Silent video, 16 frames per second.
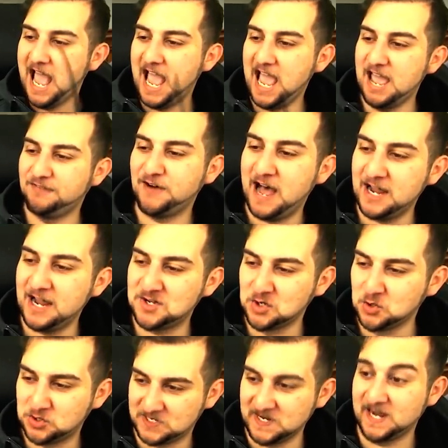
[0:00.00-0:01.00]
if I
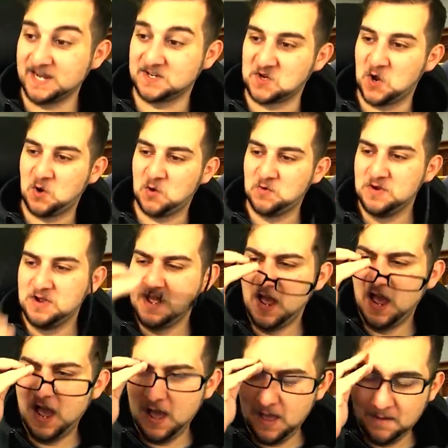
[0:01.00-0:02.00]
do say so,
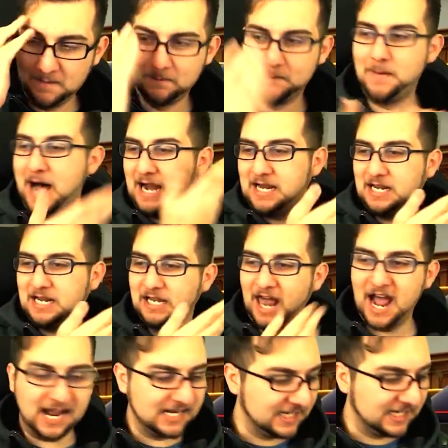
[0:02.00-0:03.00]
my
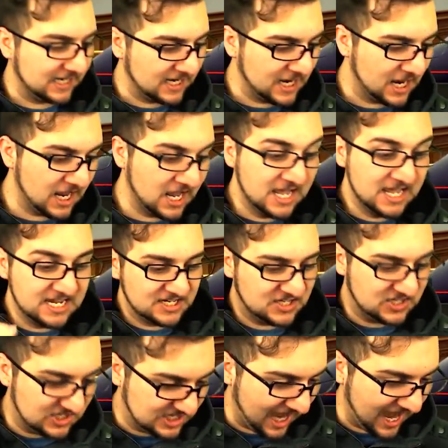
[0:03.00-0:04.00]
client here,
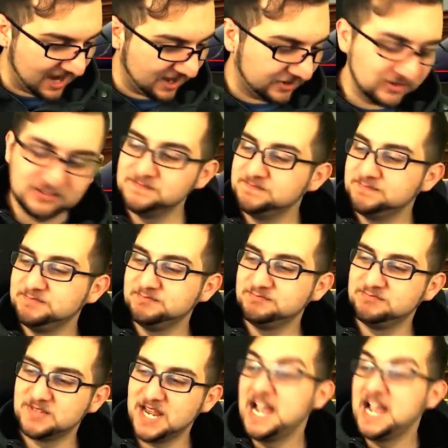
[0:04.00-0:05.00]
Sale,
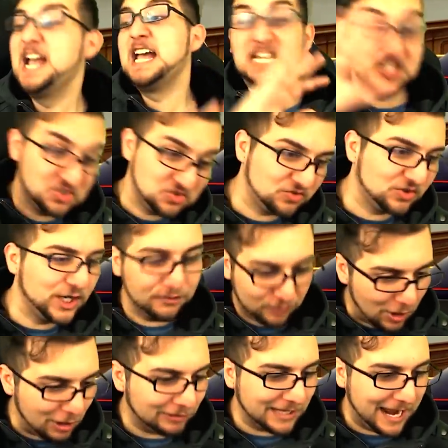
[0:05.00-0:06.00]
is free of
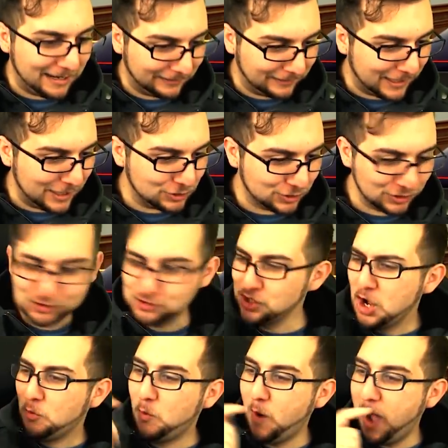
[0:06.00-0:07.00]
all allegations.
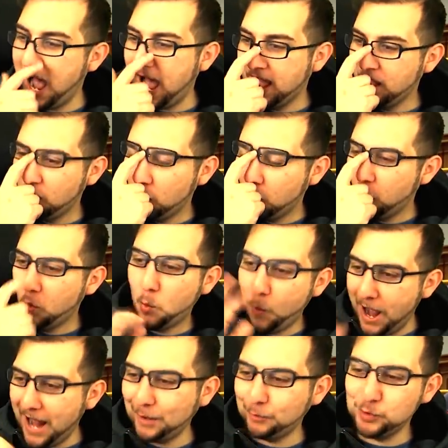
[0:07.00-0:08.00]
Why?
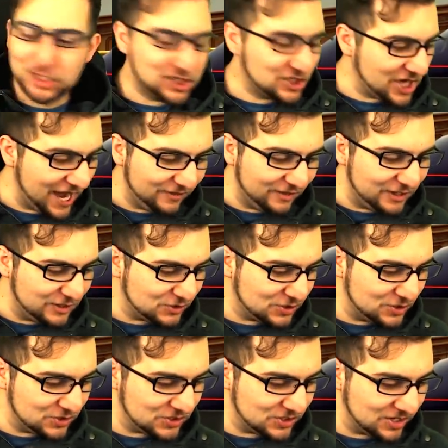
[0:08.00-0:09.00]
Why do we say this,
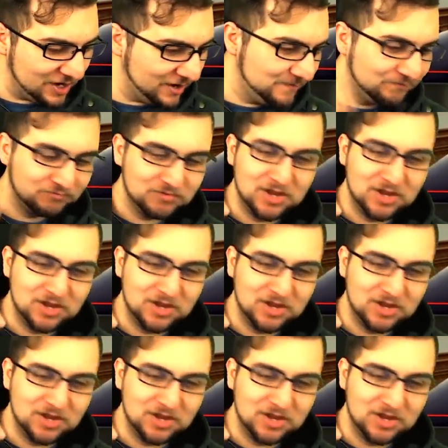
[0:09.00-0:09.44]
good sir?